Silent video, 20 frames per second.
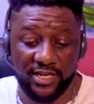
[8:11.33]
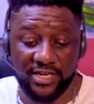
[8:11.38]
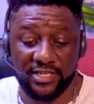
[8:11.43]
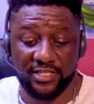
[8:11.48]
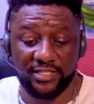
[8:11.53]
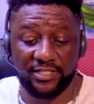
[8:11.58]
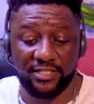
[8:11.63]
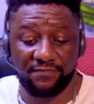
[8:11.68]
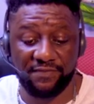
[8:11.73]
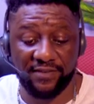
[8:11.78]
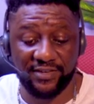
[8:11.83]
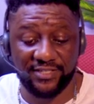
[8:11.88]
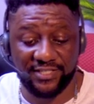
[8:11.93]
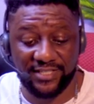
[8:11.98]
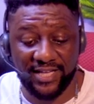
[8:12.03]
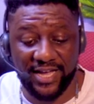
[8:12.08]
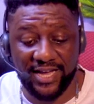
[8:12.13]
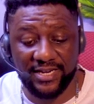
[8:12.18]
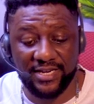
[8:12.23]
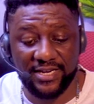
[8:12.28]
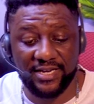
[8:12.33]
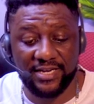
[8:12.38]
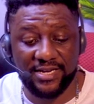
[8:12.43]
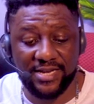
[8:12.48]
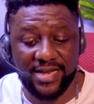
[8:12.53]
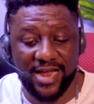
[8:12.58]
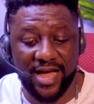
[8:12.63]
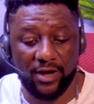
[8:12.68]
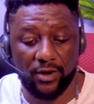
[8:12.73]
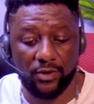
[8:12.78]
is if I sign
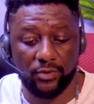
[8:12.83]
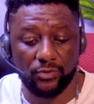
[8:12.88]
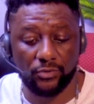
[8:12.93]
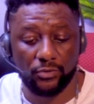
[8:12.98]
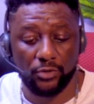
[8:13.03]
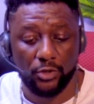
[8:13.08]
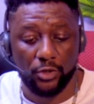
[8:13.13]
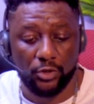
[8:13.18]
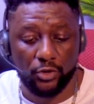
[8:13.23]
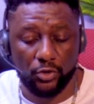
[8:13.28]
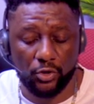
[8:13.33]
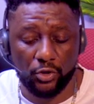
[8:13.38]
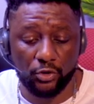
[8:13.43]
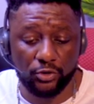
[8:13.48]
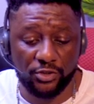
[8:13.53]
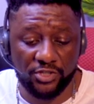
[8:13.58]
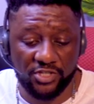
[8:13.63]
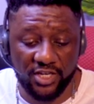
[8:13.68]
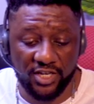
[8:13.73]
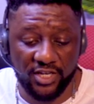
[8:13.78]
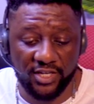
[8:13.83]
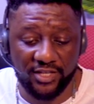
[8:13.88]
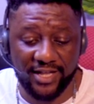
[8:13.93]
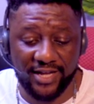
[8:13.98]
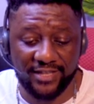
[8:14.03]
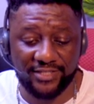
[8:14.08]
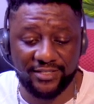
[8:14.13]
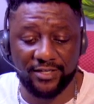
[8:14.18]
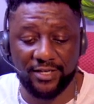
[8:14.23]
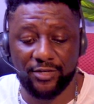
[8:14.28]
in now, you're going to see
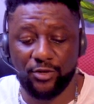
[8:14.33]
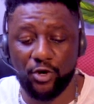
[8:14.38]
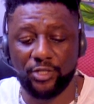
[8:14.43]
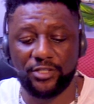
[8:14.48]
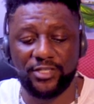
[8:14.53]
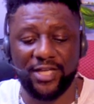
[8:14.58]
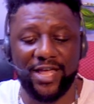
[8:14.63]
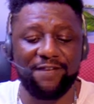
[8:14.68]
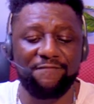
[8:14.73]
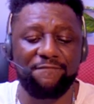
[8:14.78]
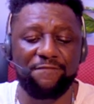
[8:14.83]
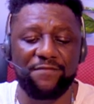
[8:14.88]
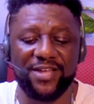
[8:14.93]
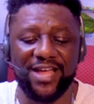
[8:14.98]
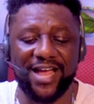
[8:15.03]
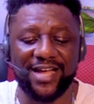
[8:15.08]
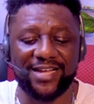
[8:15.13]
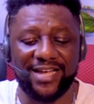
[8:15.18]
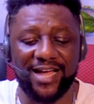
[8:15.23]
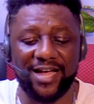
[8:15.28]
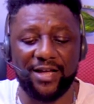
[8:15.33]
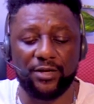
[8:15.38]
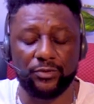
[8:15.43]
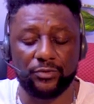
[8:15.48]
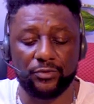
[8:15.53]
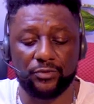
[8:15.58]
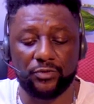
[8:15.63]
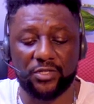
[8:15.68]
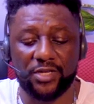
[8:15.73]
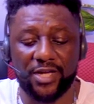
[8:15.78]
that not every
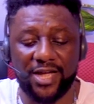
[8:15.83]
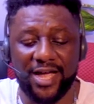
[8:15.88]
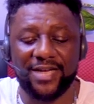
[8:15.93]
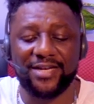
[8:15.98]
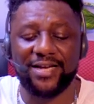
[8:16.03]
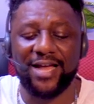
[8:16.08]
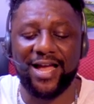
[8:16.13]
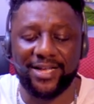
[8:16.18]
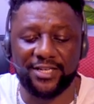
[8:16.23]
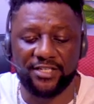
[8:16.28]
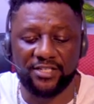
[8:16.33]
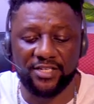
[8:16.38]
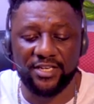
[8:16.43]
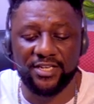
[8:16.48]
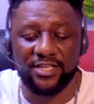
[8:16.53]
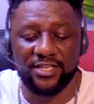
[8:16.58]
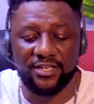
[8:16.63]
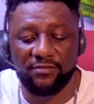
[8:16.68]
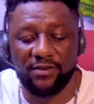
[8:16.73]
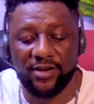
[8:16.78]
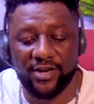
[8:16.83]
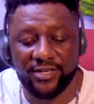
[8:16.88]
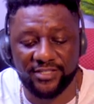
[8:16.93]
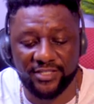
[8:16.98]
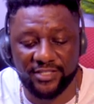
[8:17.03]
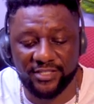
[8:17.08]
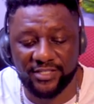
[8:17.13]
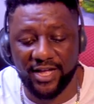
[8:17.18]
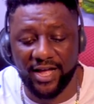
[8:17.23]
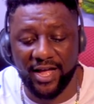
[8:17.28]
account can actually
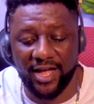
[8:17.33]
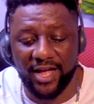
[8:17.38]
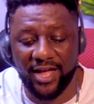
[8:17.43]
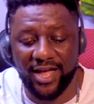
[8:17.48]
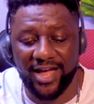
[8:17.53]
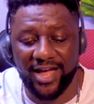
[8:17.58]
register